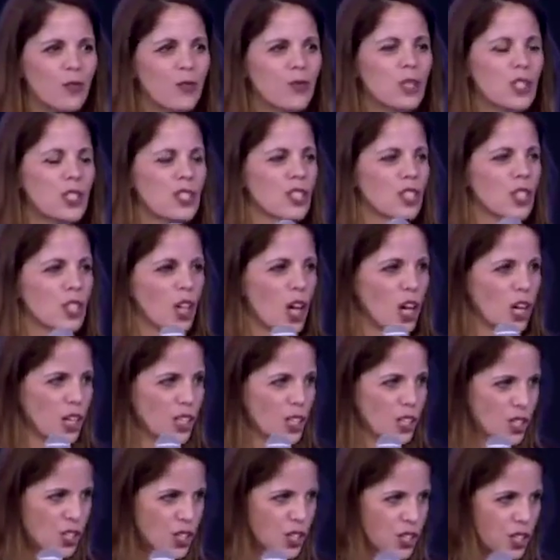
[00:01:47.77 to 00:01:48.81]
which is a
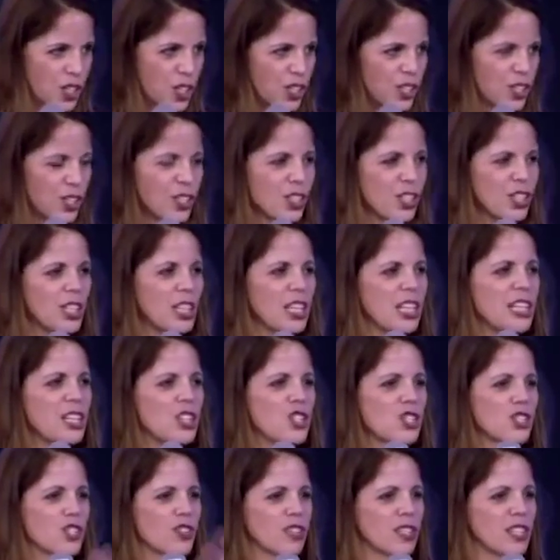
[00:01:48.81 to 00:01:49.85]
large
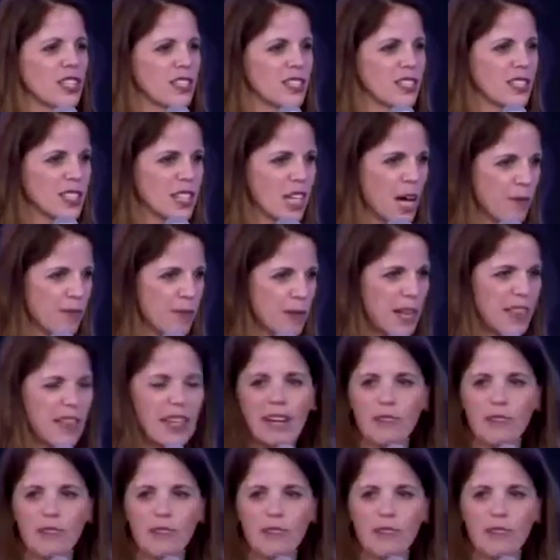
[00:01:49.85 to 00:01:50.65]
insurance company